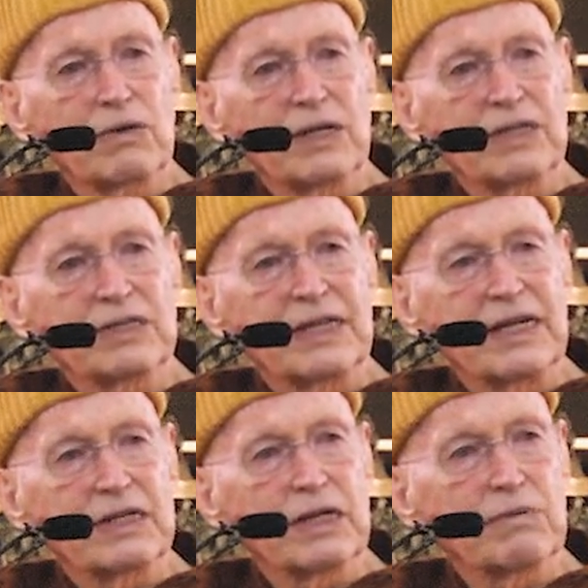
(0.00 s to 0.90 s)
his
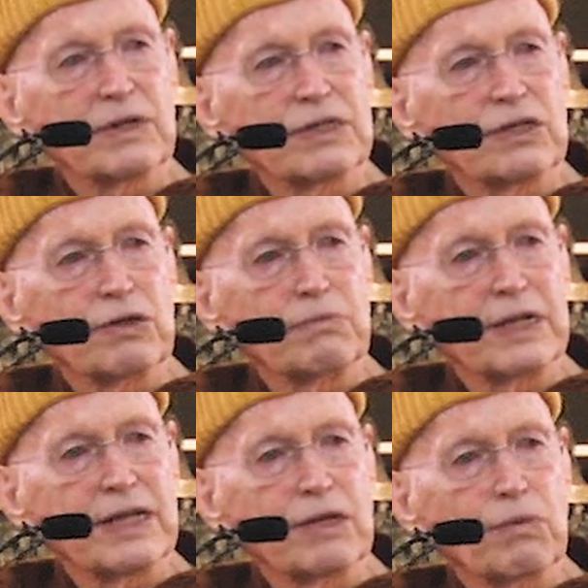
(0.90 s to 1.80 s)
teaching was to
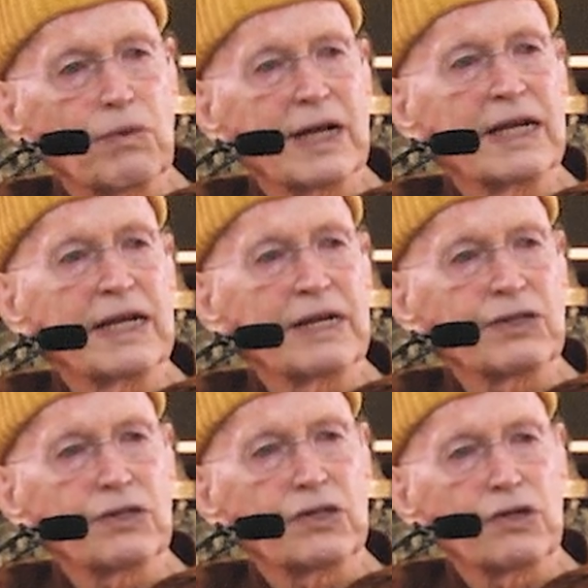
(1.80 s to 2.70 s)
be the
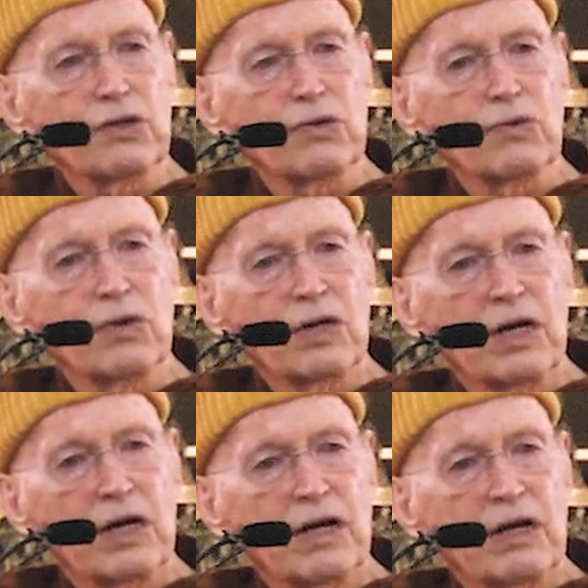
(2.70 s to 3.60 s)
witness to
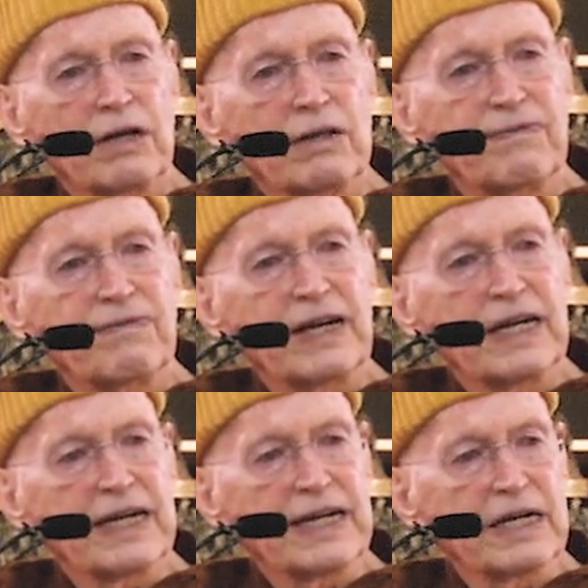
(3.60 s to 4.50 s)
the
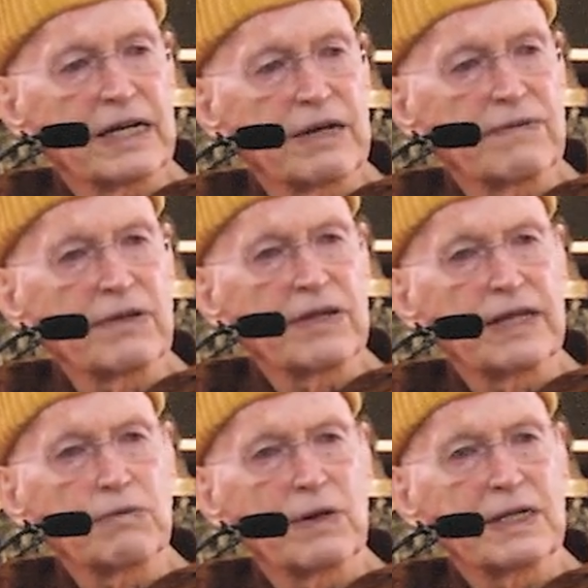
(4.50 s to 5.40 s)
feeling
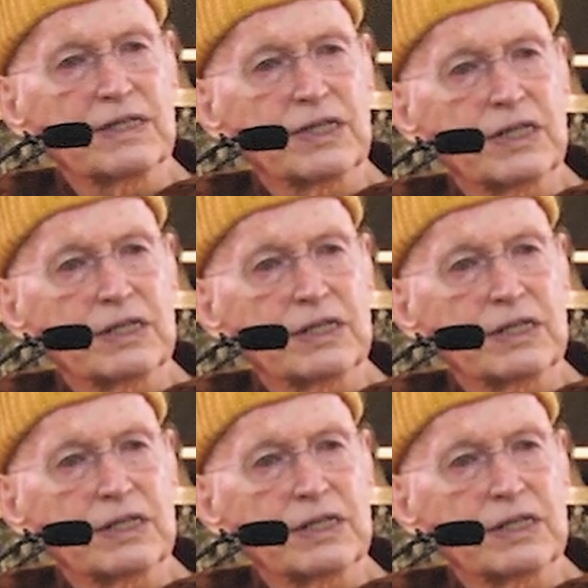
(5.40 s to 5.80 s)
that one is